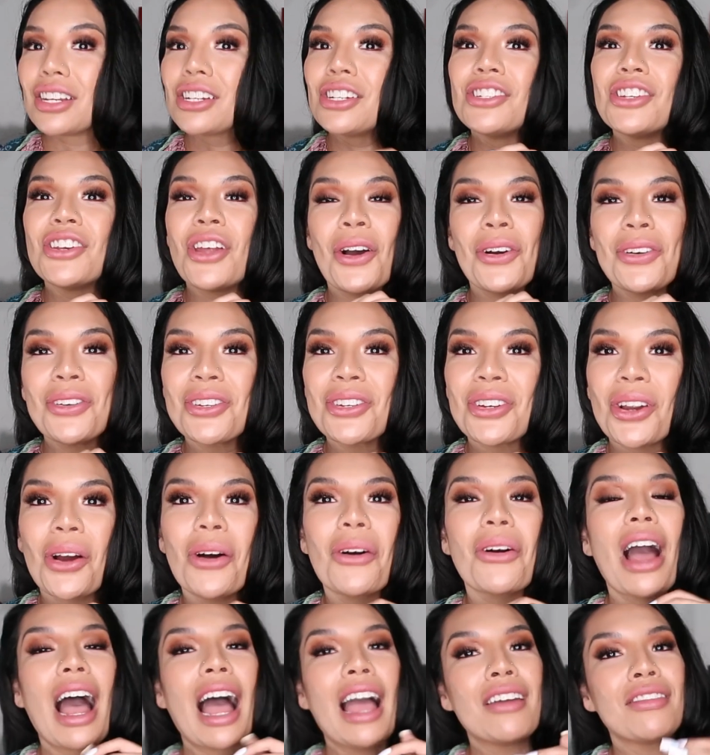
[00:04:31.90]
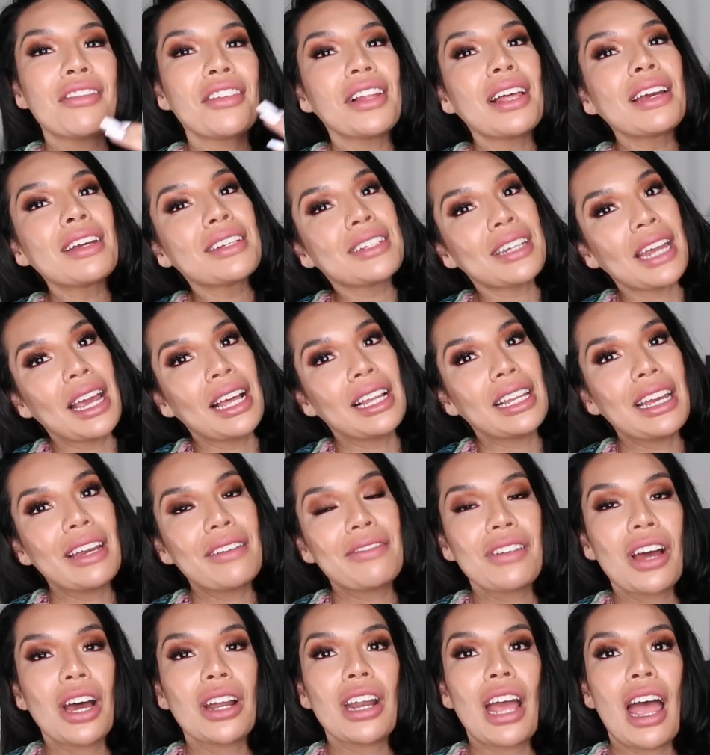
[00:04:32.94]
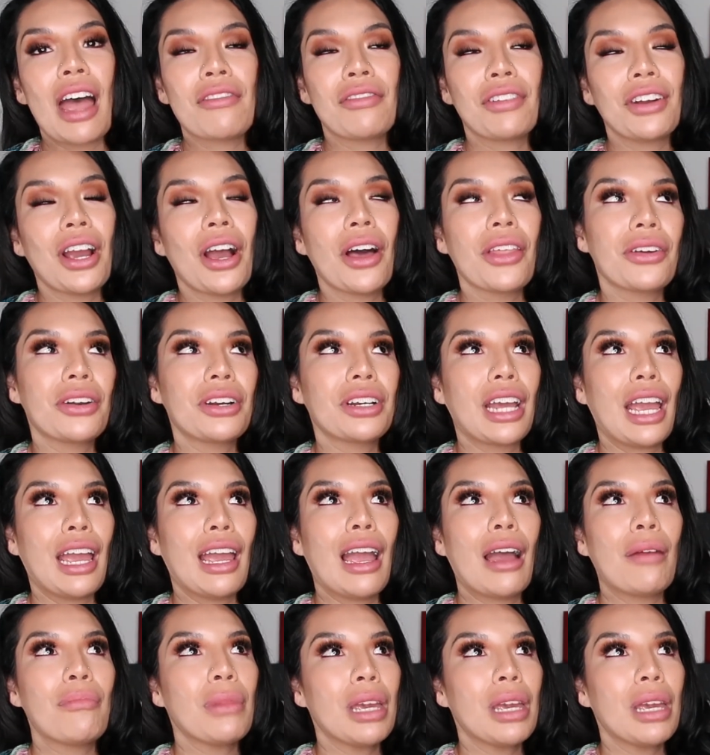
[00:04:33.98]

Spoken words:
No joke. I feel like daily, if not every other day.